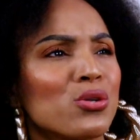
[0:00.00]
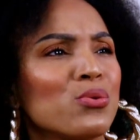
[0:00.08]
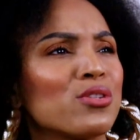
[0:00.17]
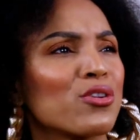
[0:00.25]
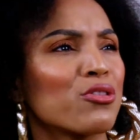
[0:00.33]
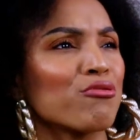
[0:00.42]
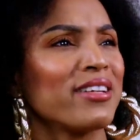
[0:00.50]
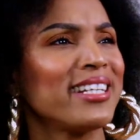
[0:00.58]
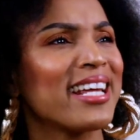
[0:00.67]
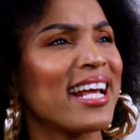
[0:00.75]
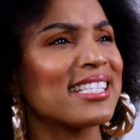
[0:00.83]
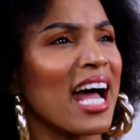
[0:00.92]
two to
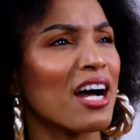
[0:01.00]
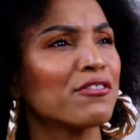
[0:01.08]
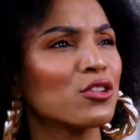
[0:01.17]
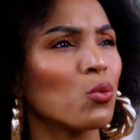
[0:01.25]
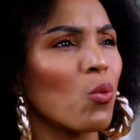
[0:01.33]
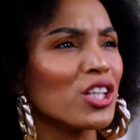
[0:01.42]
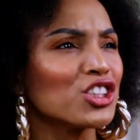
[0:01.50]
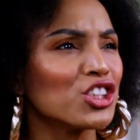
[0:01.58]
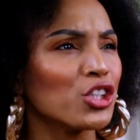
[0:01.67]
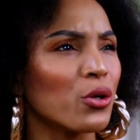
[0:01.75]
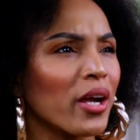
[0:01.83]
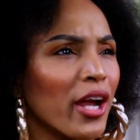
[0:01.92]
three days after
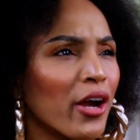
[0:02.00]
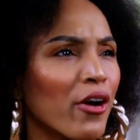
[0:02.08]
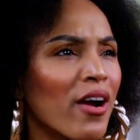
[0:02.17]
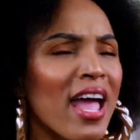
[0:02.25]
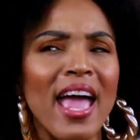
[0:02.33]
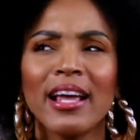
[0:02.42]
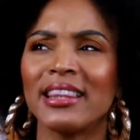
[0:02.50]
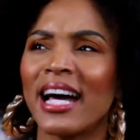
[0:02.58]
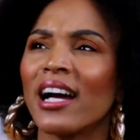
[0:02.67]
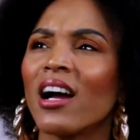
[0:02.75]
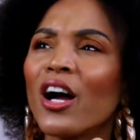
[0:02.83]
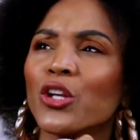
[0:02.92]
washing your hair?
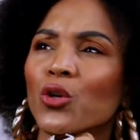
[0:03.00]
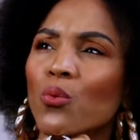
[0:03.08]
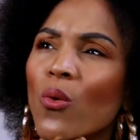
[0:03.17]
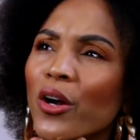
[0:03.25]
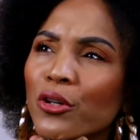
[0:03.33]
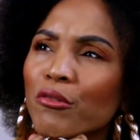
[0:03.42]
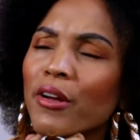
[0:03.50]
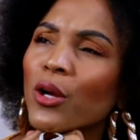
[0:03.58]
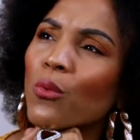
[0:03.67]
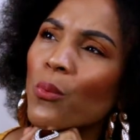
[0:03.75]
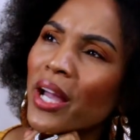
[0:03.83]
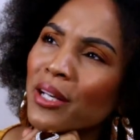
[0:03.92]
That got you
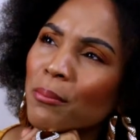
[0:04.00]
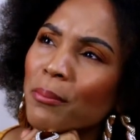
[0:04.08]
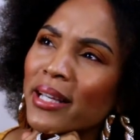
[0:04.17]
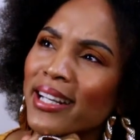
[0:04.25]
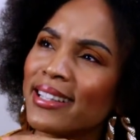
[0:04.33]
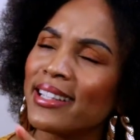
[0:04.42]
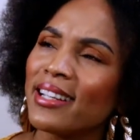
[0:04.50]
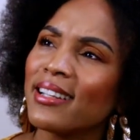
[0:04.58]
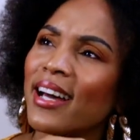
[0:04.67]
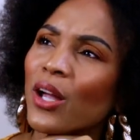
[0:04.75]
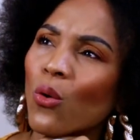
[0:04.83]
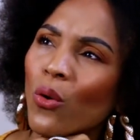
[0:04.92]
wondering, wait a minute,
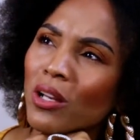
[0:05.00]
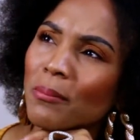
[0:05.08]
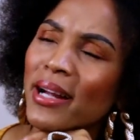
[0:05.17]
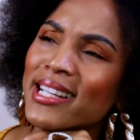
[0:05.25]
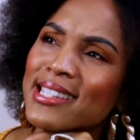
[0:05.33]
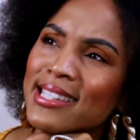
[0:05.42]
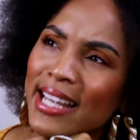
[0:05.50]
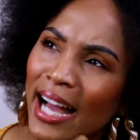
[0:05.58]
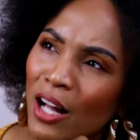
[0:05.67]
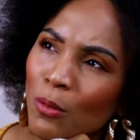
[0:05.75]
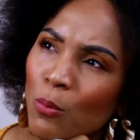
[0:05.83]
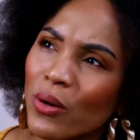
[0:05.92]
didn't I oil my
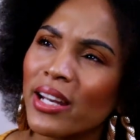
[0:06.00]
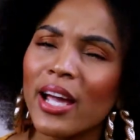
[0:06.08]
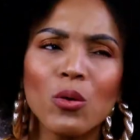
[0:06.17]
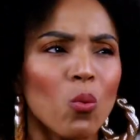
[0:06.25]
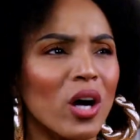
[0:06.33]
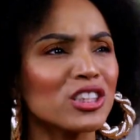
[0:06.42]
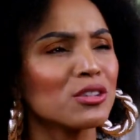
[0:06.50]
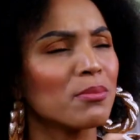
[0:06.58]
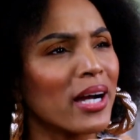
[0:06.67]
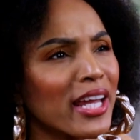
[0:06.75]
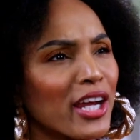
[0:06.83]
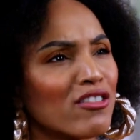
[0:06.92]
scalp when I washed
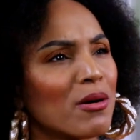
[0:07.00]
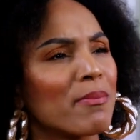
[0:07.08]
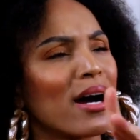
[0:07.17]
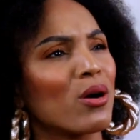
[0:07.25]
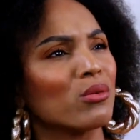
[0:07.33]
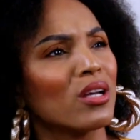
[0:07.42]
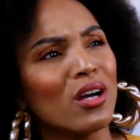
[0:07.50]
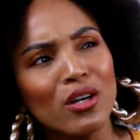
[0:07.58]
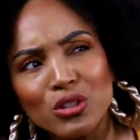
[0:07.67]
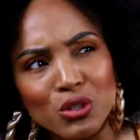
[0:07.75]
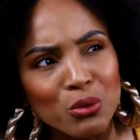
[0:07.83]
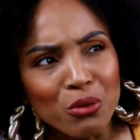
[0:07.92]
my hair about
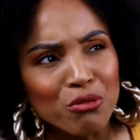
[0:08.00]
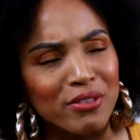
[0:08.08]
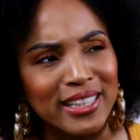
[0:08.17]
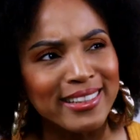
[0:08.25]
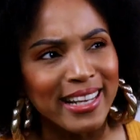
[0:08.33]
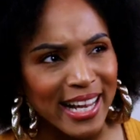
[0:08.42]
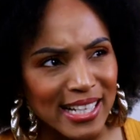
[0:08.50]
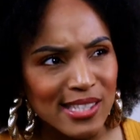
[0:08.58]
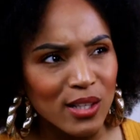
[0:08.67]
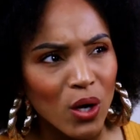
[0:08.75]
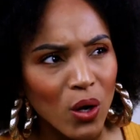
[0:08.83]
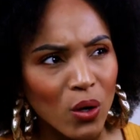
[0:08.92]
two, three
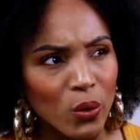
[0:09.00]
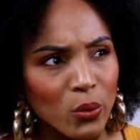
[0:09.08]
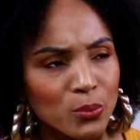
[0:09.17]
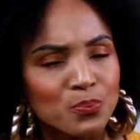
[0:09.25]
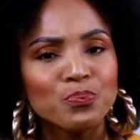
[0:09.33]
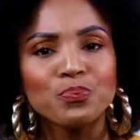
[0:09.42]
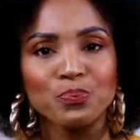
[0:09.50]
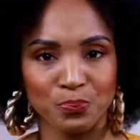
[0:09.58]
days ago?